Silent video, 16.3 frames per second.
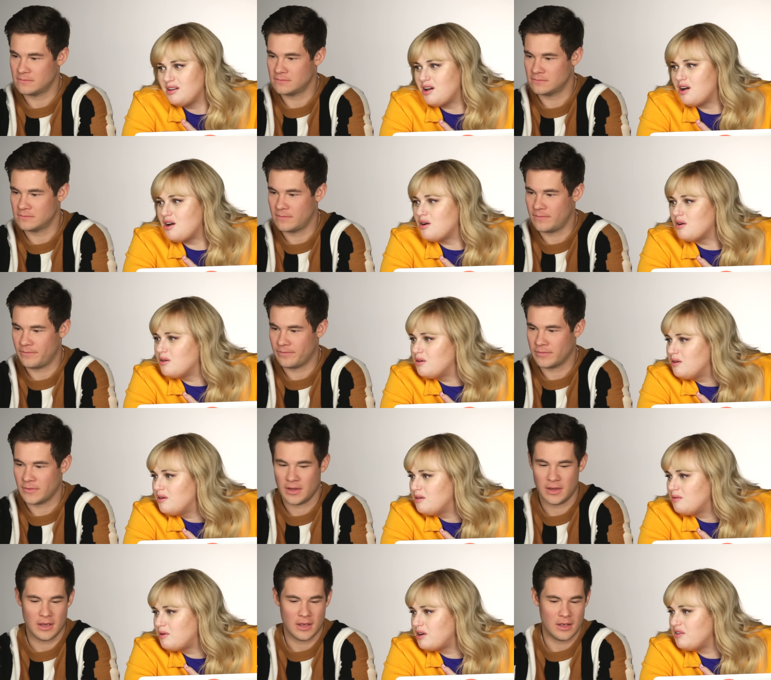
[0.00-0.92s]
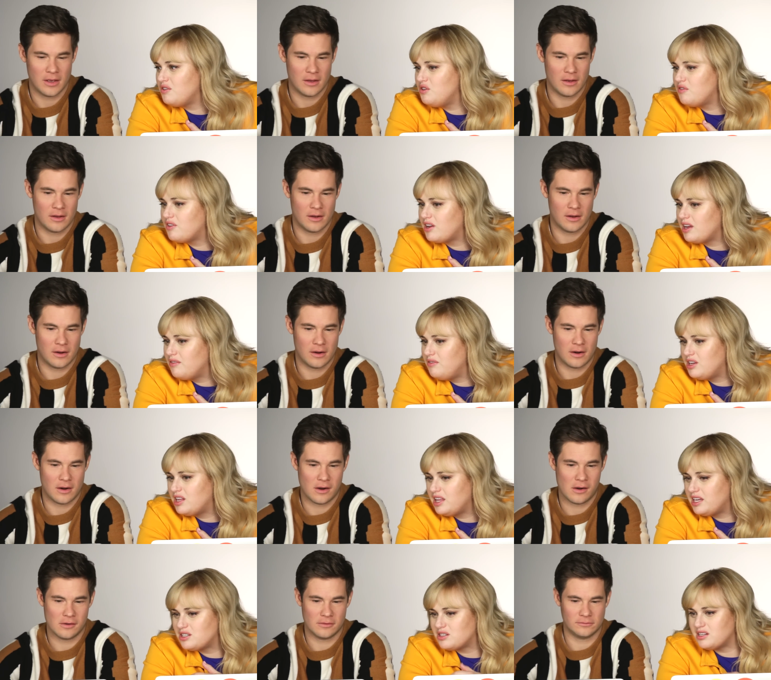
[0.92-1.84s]
Speaker 1: oh. What you, have you
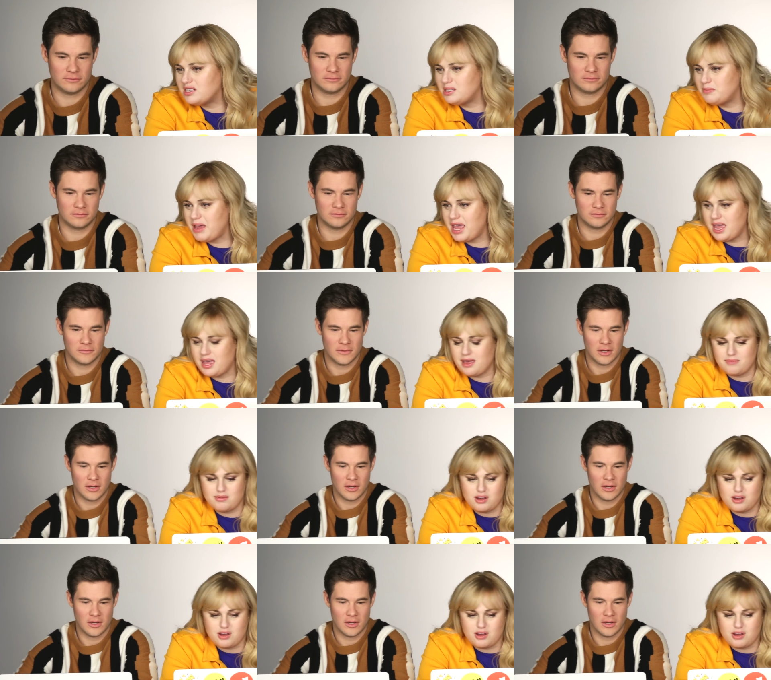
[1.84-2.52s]
clicked on spam?